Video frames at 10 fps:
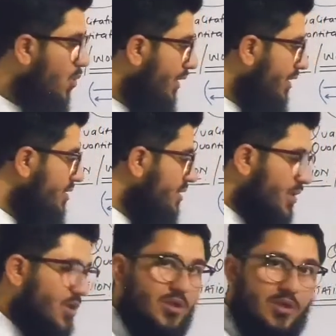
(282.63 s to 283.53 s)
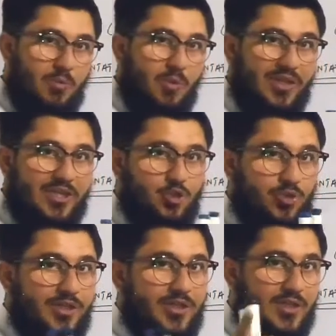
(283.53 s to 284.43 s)
One is the one that
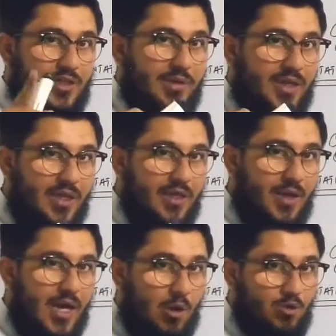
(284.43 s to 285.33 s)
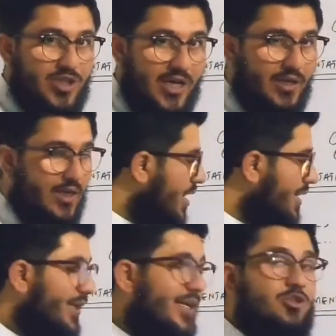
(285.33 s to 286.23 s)
you did in the beginning outside,
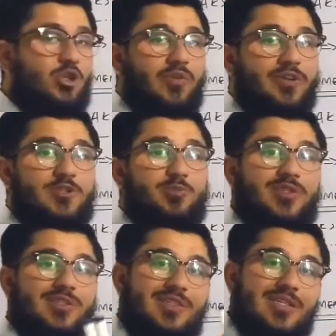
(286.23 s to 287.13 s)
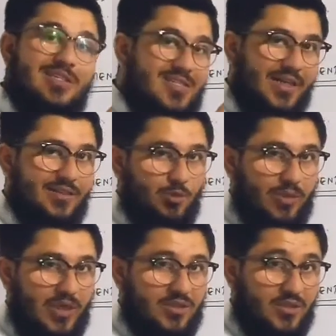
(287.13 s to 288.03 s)
and the next solvent is present inside the
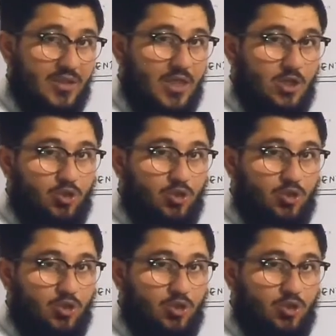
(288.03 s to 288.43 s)
nebulizer.